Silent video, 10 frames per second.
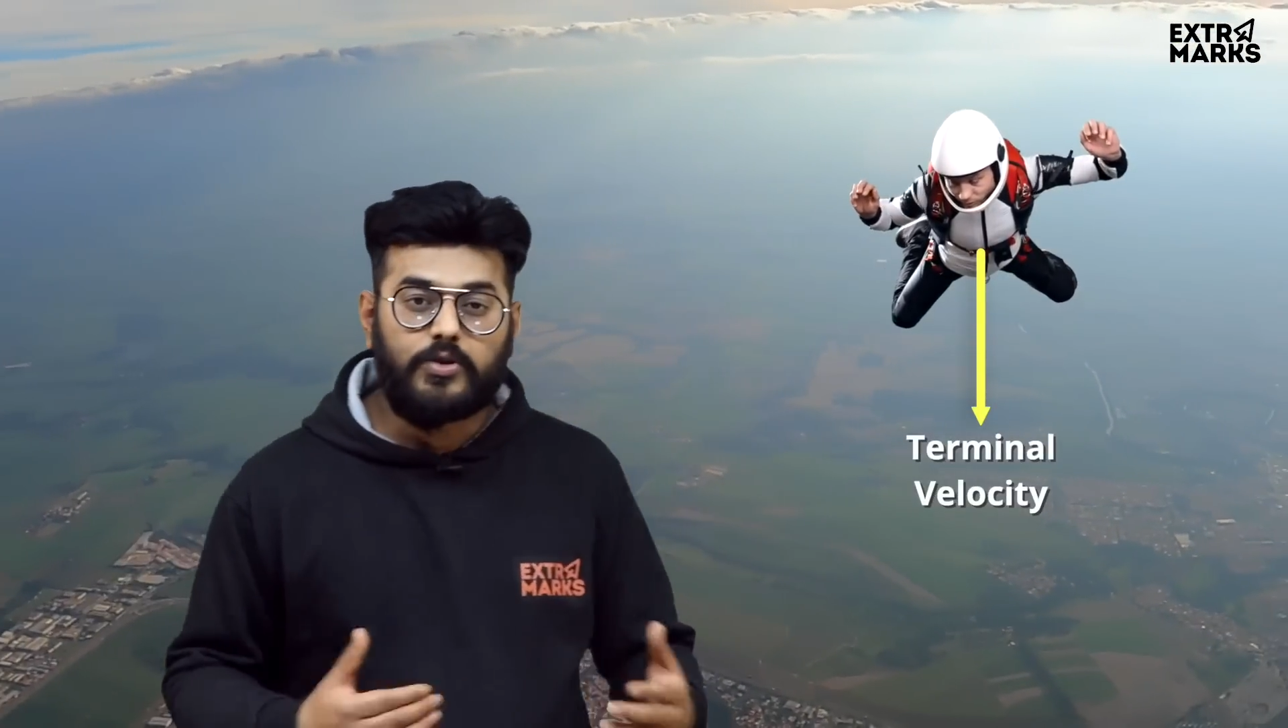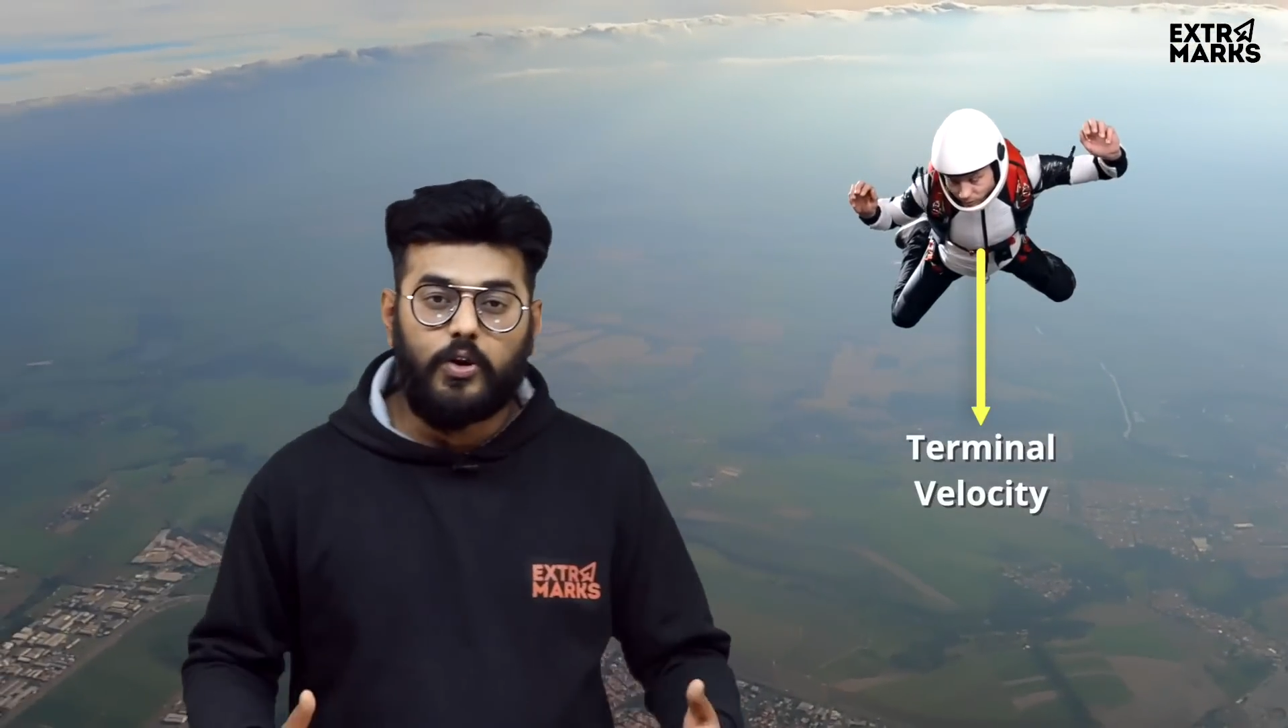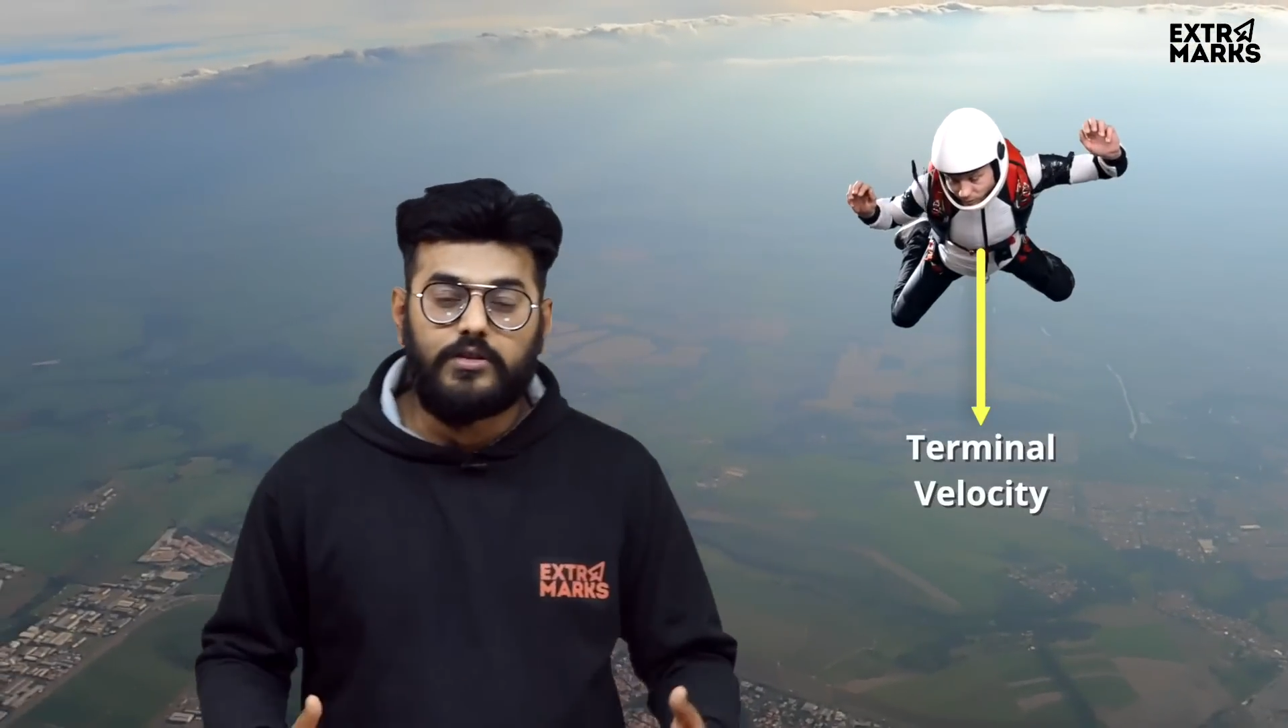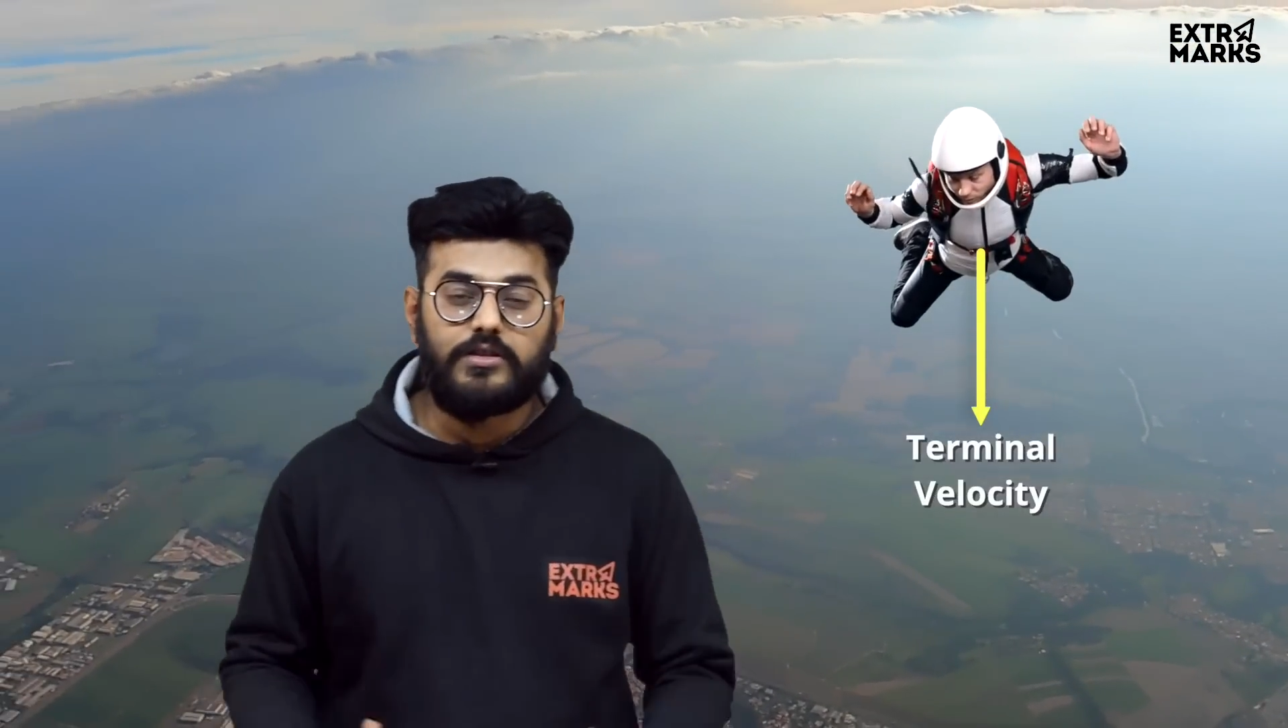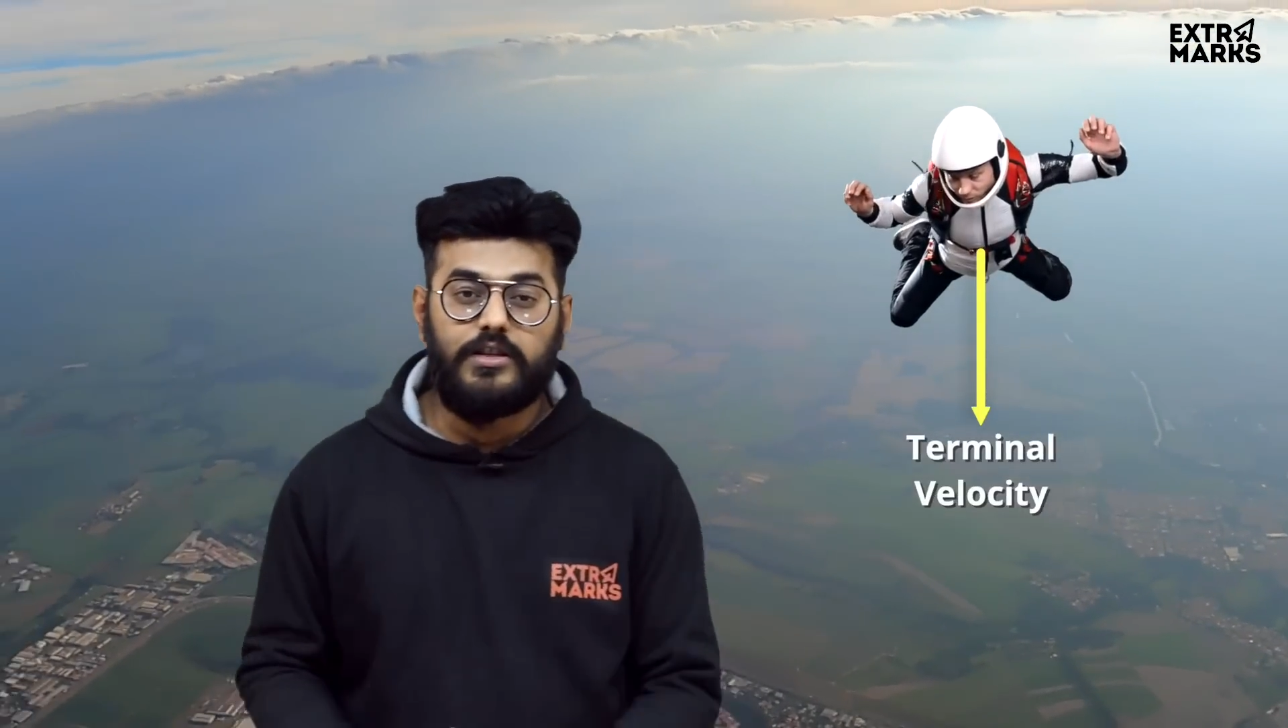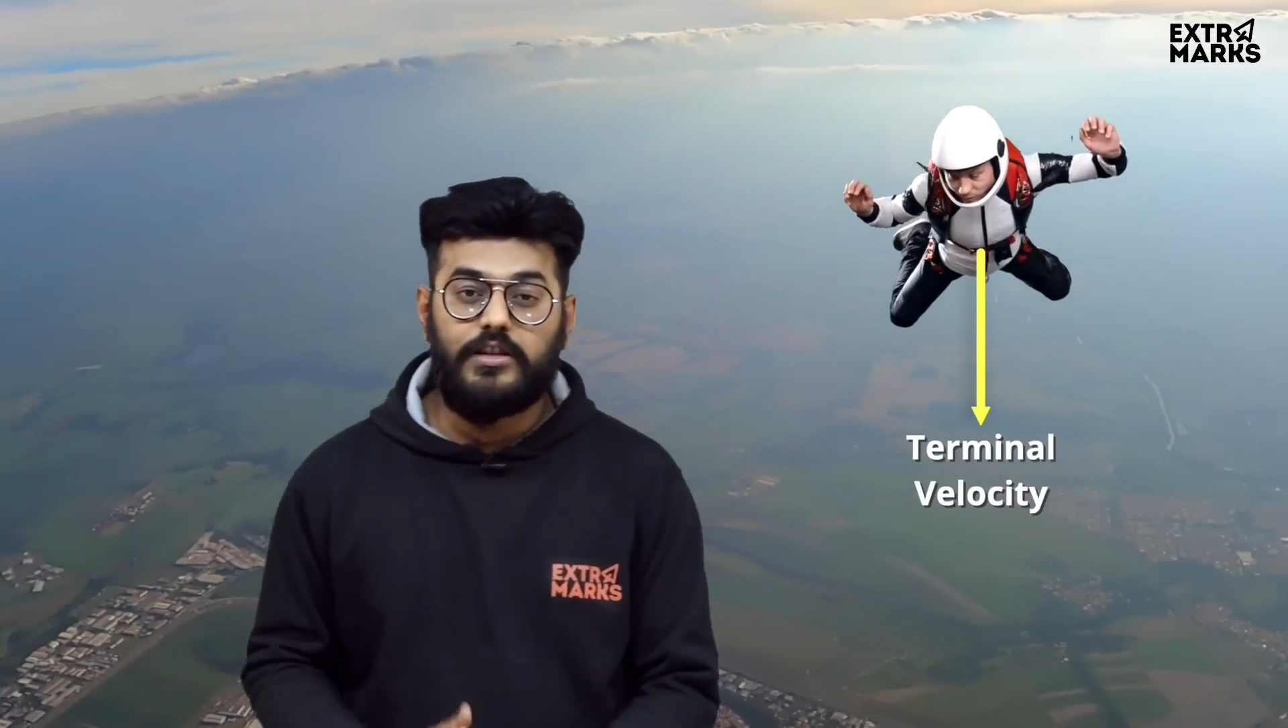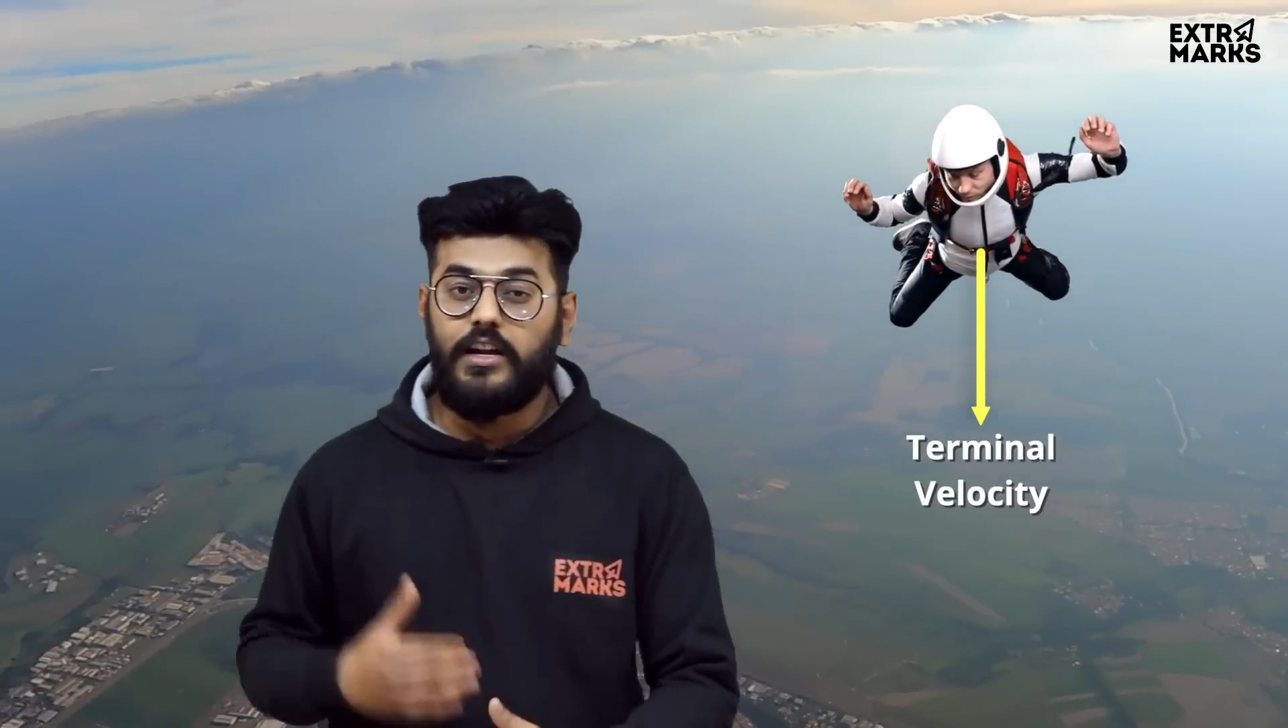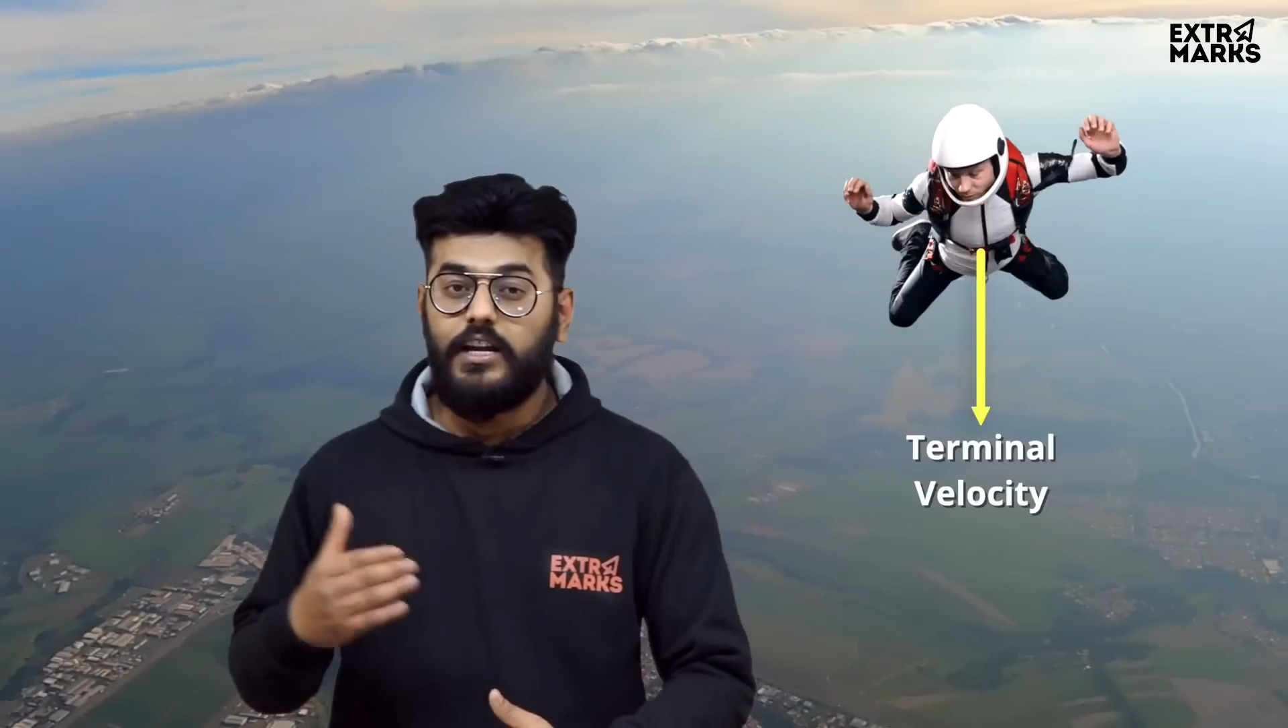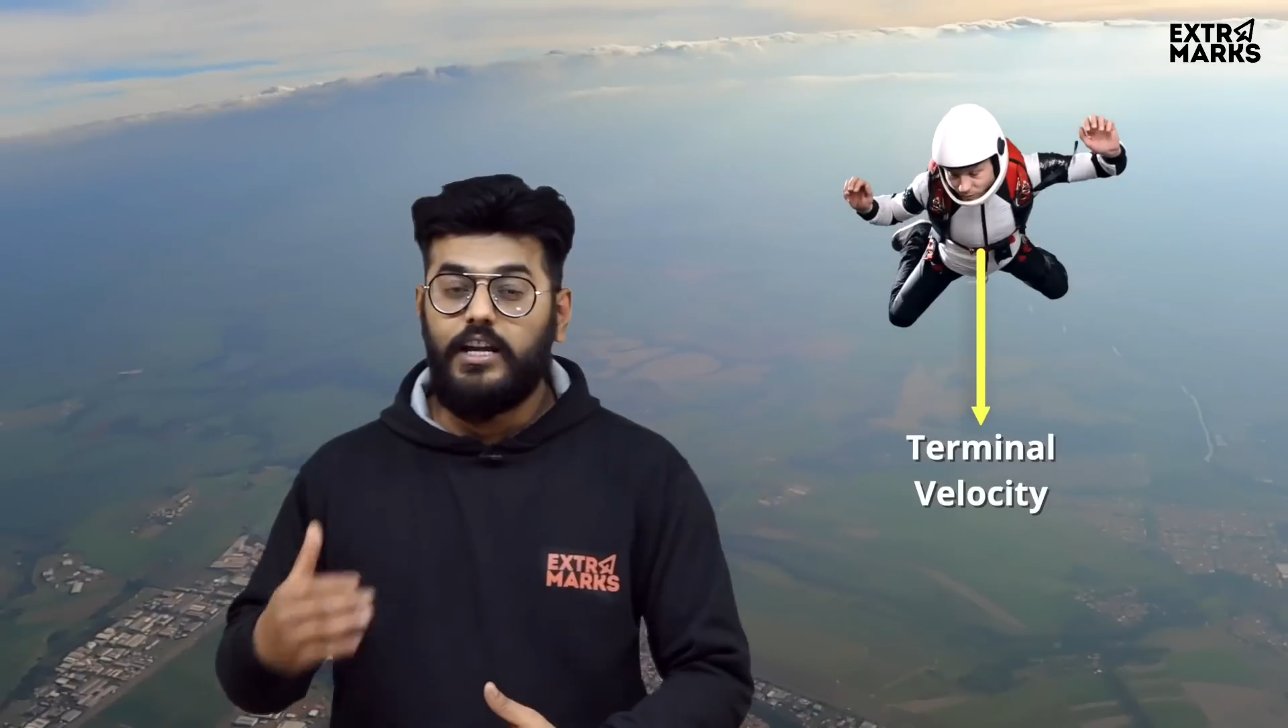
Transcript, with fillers: constant and